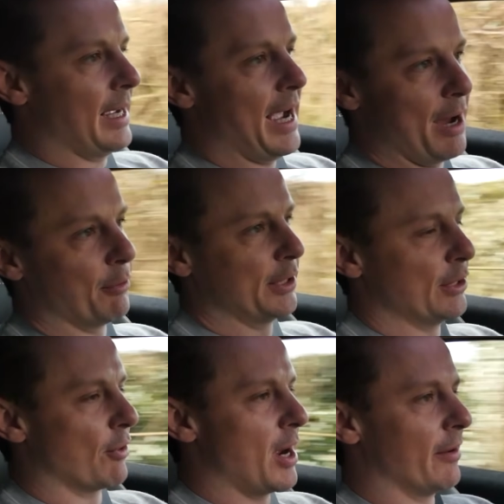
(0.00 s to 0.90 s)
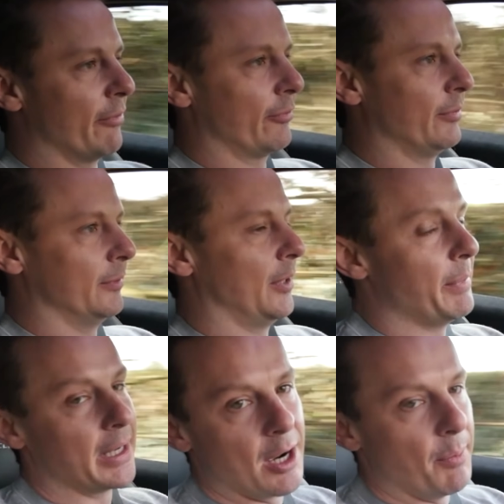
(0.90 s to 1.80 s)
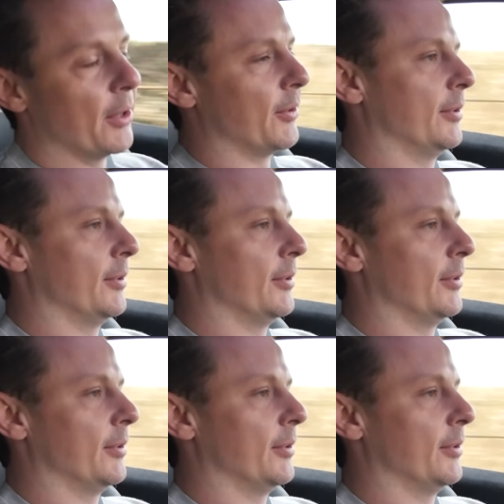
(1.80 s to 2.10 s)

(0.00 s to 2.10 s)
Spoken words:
how does it drive? I mean, come on.